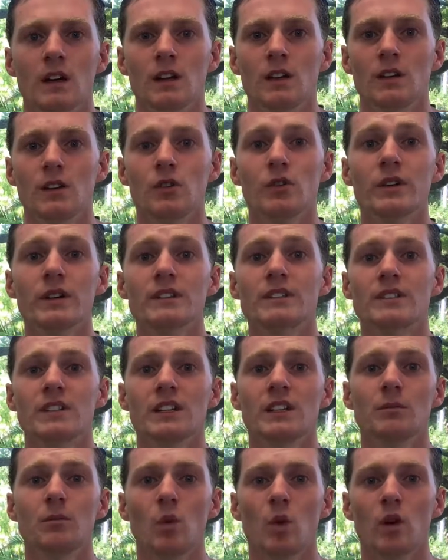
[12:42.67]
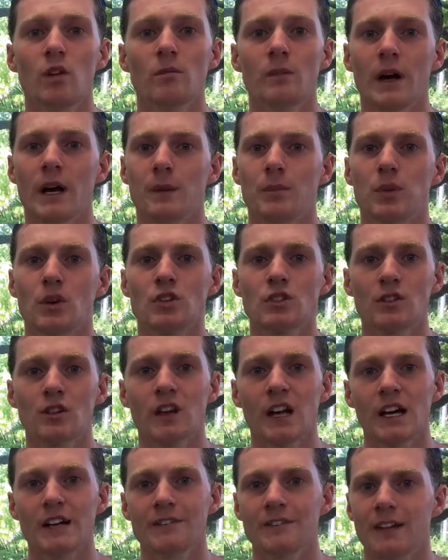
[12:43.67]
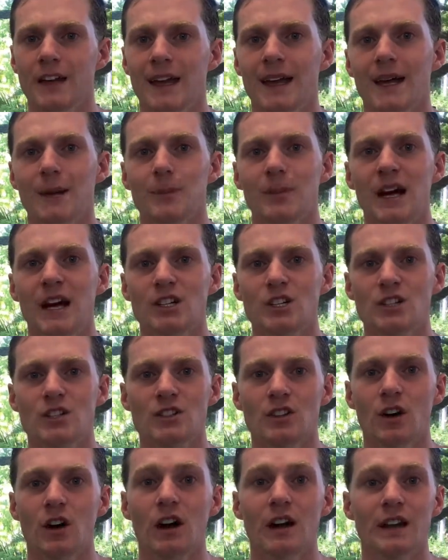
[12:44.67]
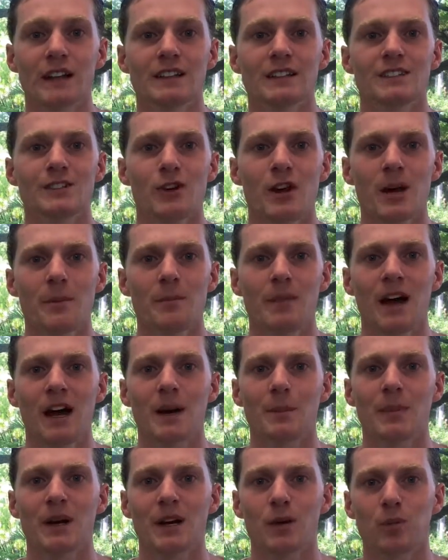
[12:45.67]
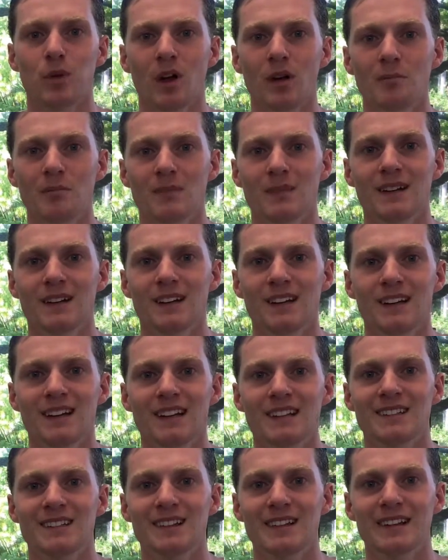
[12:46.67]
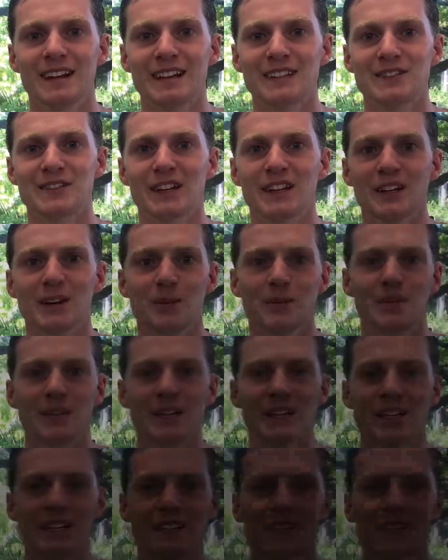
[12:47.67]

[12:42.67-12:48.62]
You can see more of my personal life and passions on Instagram at BannerPlumb. Till the next video, be good.